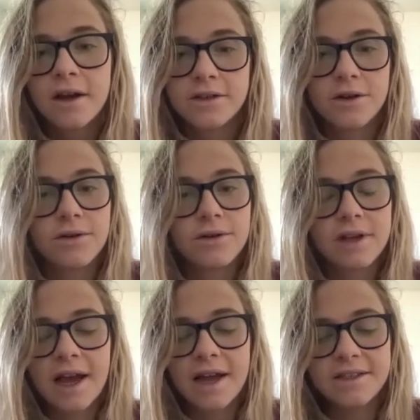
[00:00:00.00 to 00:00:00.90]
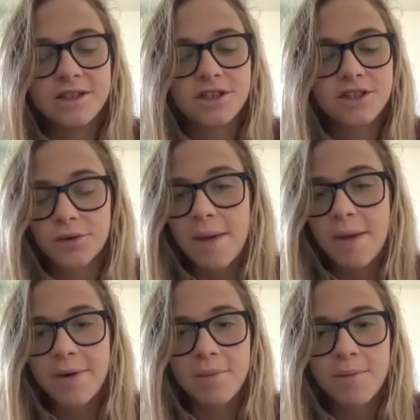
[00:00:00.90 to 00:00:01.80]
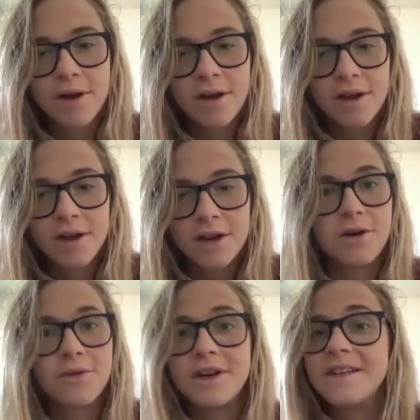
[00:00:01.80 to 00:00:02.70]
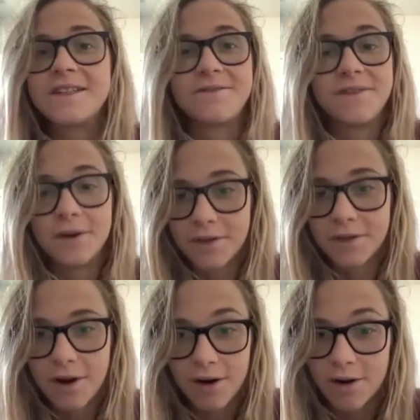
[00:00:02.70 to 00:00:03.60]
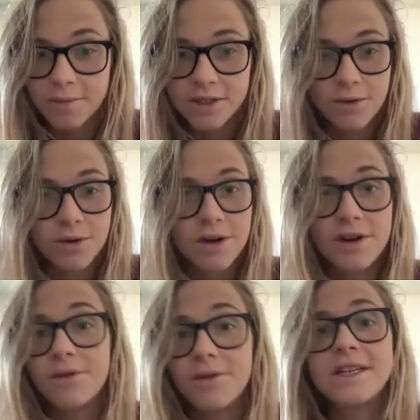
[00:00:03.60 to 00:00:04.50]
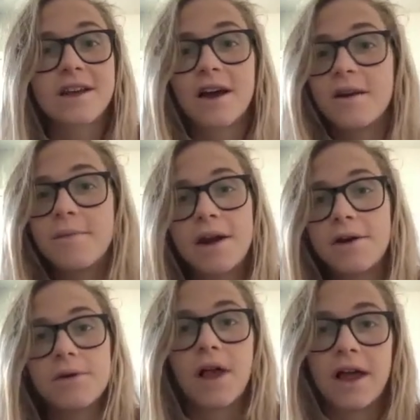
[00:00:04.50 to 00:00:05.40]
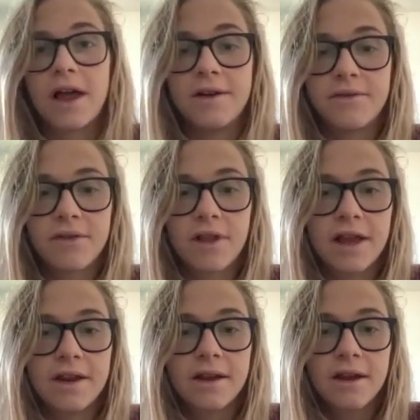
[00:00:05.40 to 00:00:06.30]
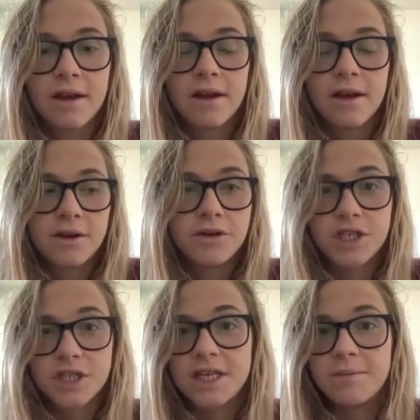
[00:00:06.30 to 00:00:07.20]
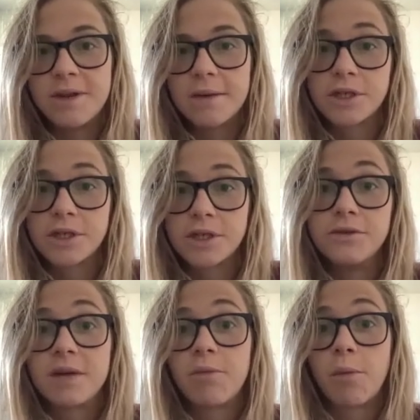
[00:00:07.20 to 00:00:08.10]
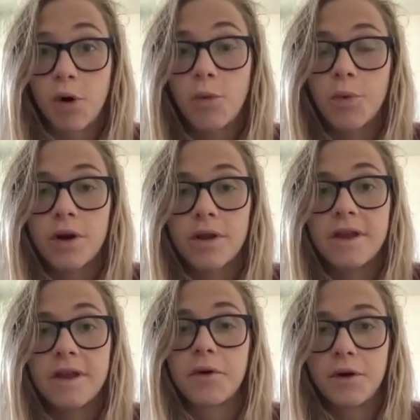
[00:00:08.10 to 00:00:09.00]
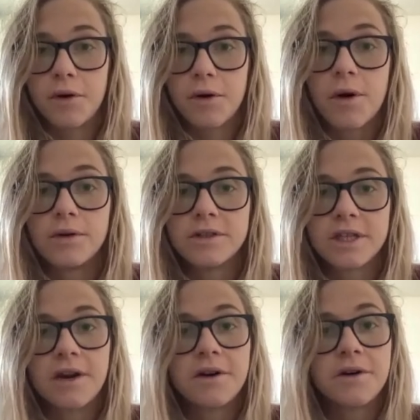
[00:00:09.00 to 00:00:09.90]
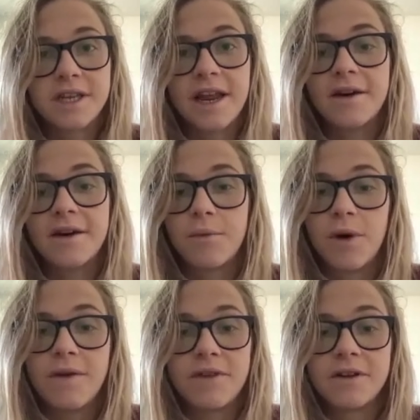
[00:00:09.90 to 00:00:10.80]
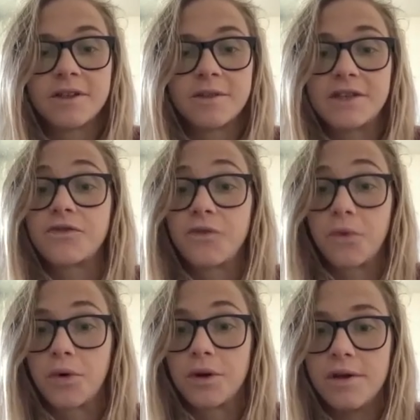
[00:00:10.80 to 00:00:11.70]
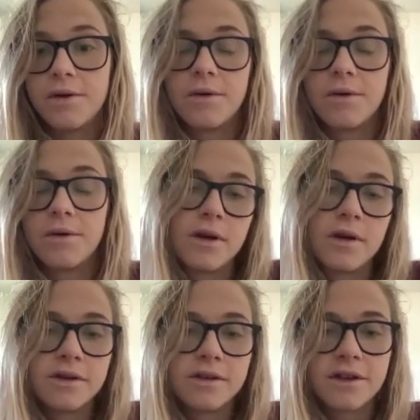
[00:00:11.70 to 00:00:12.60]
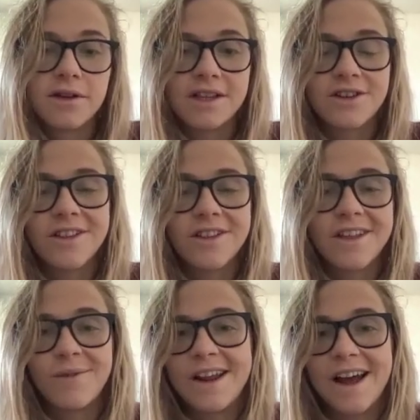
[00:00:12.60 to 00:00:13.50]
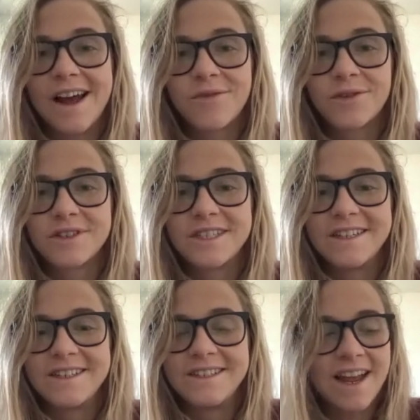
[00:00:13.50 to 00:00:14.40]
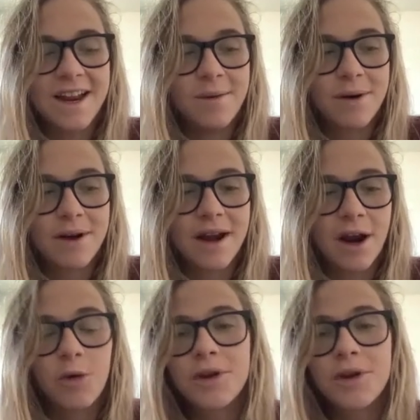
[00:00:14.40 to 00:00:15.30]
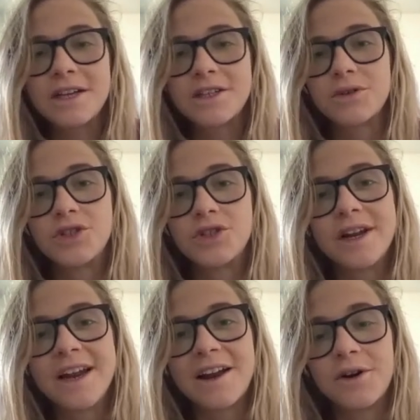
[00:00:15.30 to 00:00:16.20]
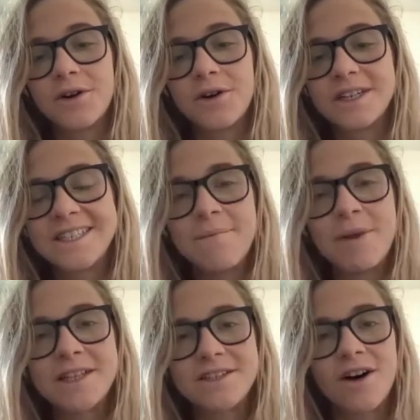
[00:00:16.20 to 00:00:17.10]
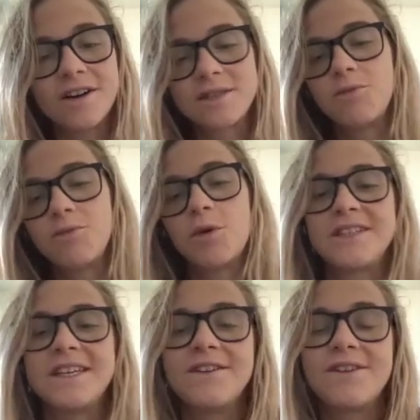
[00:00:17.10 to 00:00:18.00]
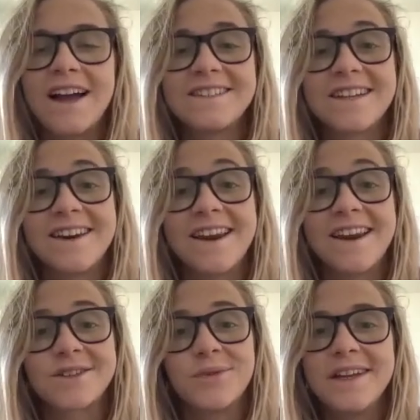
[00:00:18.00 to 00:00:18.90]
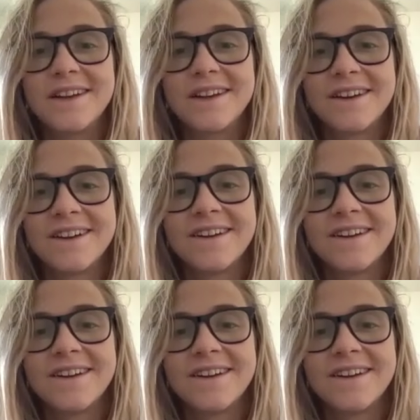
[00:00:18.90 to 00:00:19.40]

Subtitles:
So, guys, to wrap it up, you don't need to fear the carbs or you don't need to cut them out of your life. Like, you just need to be able to them appropriately for your goals and understand what feels best for you. So that's all that we got for today. But I hope you guys are enjoying your 10-minute talks, and we'll see you guys next week.